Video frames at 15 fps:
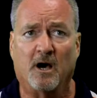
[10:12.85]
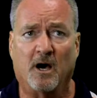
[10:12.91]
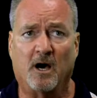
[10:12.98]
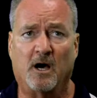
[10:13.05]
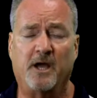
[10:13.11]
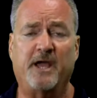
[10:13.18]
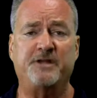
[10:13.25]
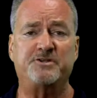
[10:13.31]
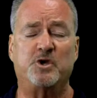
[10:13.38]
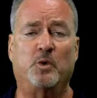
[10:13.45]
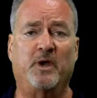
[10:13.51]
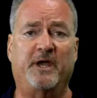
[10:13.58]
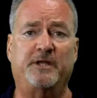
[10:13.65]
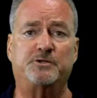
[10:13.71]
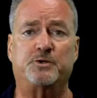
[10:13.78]

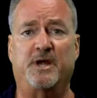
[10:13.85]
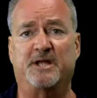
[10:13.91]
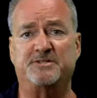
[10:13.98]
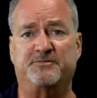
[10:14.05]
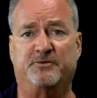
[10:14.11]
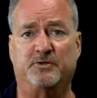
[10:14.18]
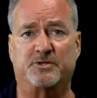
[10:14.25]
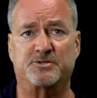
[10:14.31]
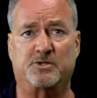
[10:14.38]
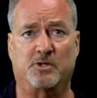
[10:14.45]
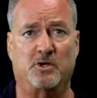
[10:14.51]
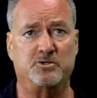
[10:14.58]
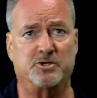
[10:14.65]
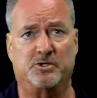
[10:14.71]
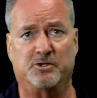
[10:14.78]
HOA transfer
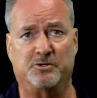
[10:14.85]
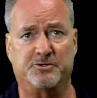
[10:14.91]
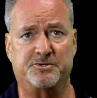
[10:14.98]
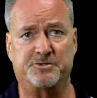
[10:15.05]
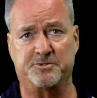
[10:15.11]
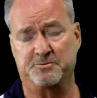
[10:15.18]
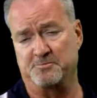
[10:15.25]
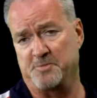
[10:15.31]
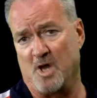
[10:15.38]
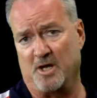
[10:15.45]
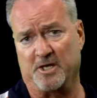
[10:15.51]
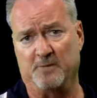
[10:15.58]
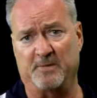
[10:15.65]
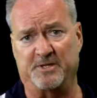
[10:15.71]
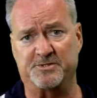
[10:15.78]
disclosures,
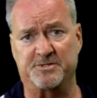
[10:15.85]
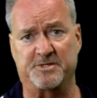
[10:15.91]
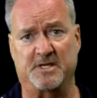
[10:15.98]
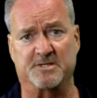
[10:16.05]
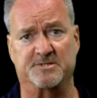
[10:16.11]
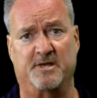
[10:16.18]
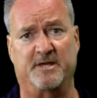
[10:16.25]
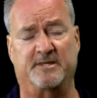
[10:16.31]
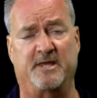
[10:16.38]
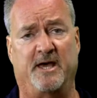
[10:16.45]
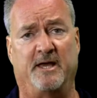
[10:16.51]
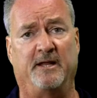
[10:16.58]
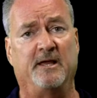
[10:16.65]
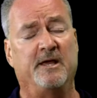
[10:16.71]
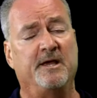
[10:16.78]
documents, things like
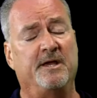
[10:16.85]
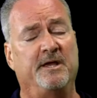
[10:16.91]
that.